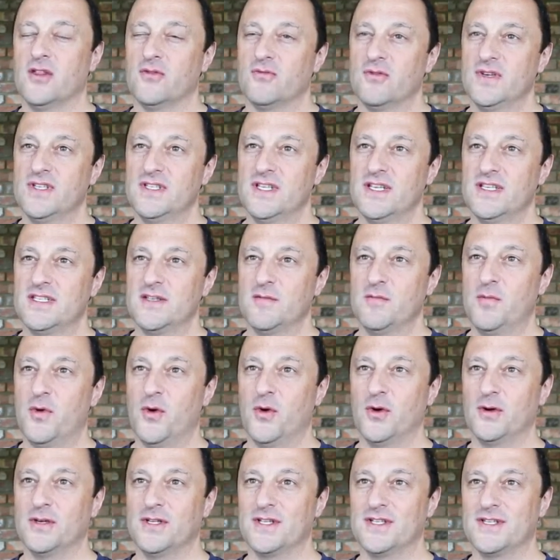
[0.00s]
The reason it's
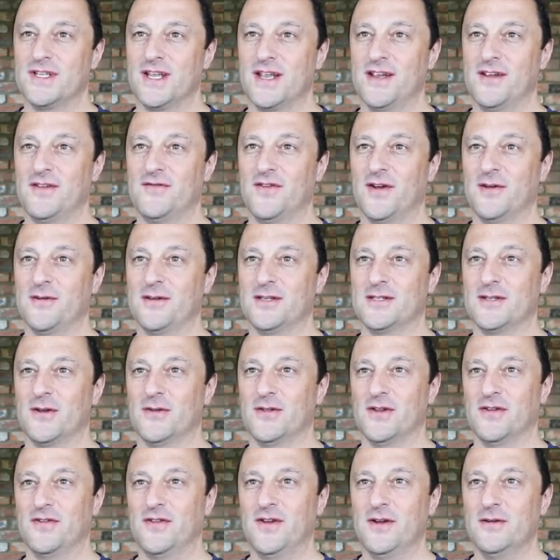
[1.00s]
important to stay focused
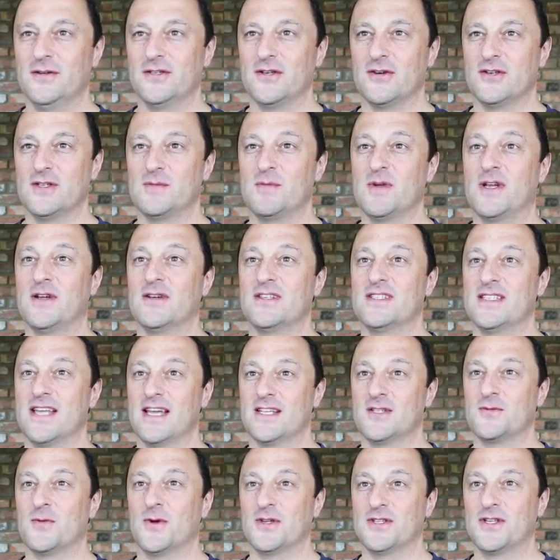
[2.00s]
on the future is because
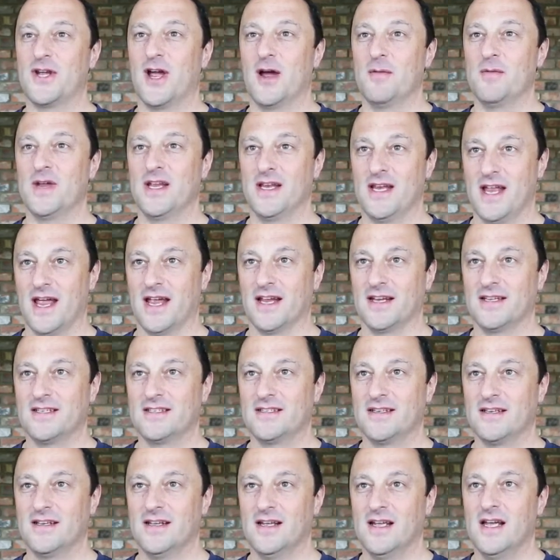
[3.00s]
that's what's coming
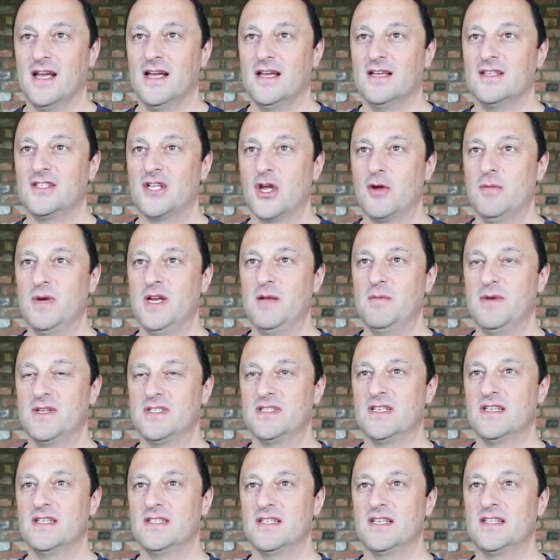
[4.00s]
next. So many
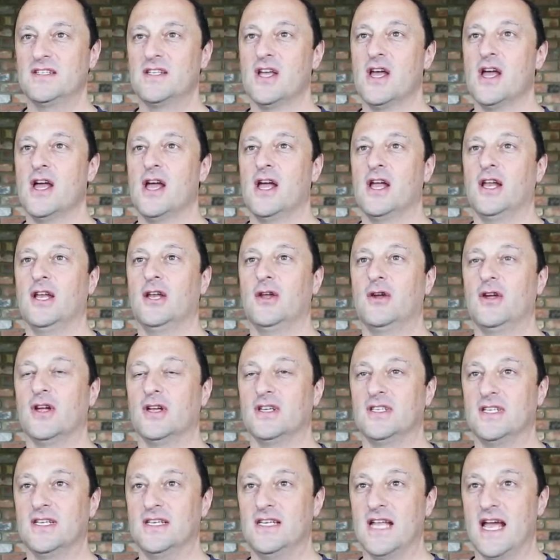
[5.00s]
businesses look
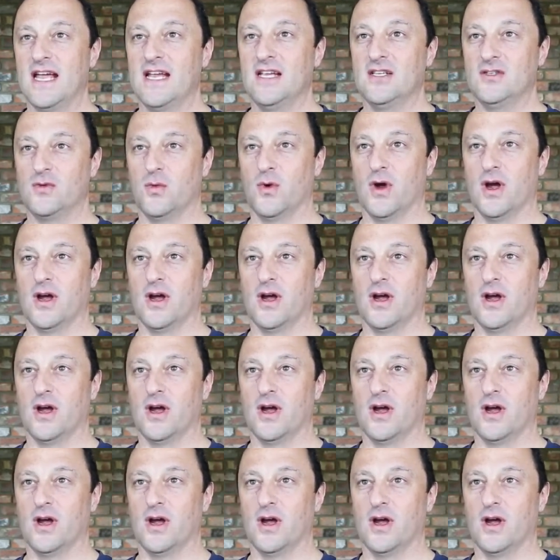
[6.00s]
at today's